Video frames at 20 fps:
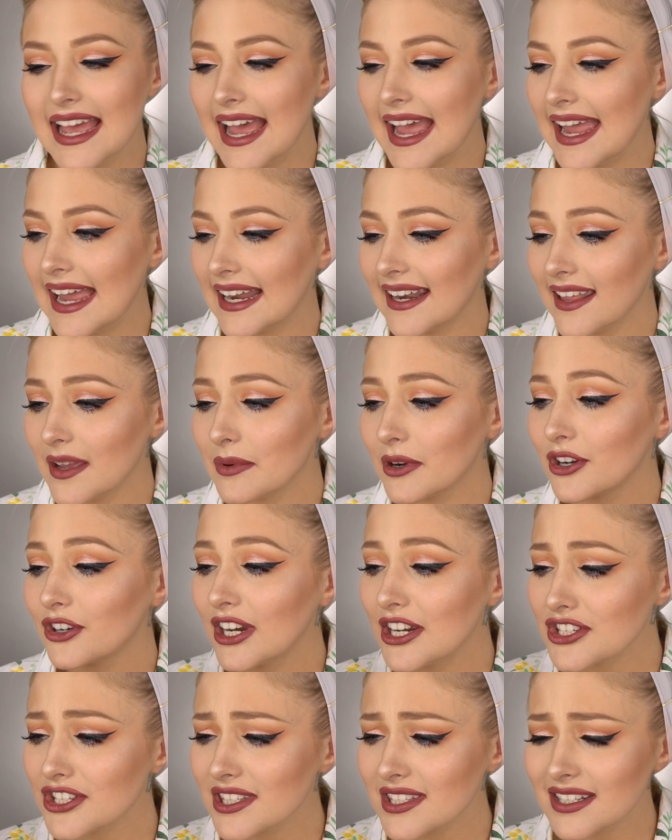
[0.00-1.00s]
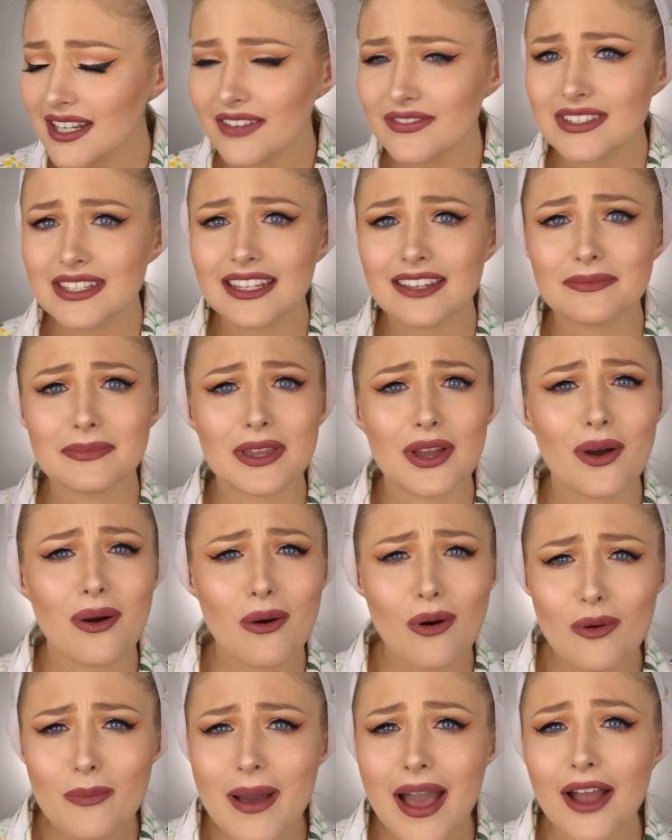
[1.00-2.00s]
and they were gracious enough to give me a
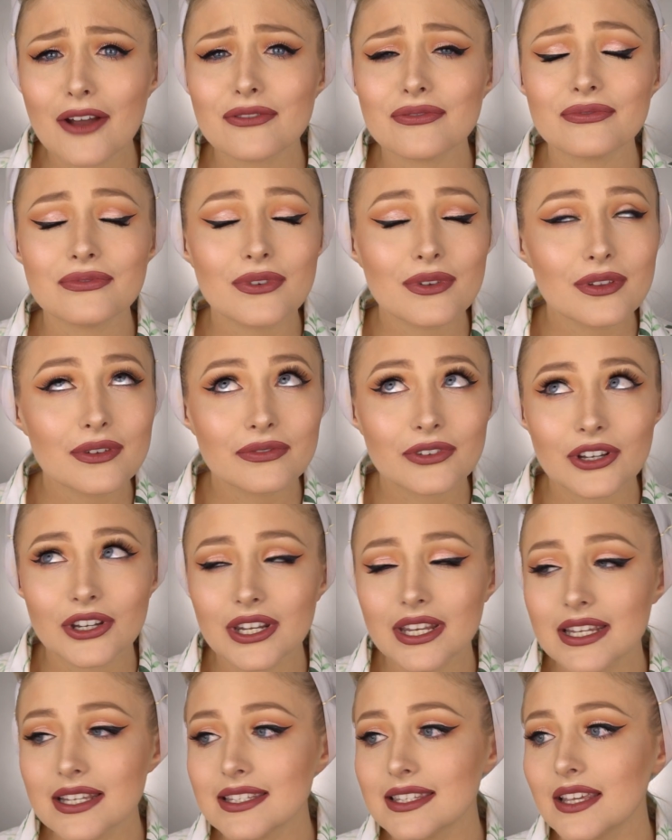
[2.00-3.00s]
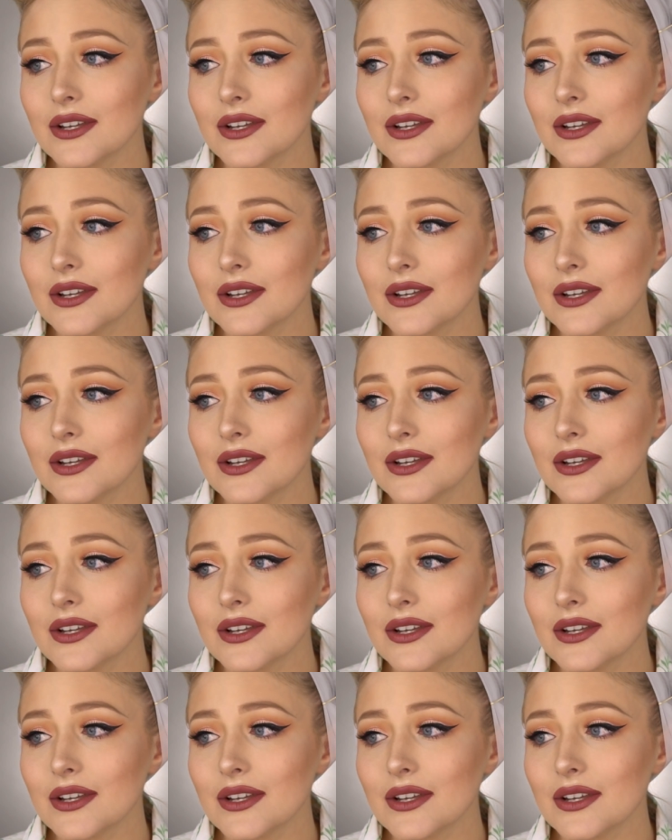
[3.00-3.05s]
whole bag full of goodies.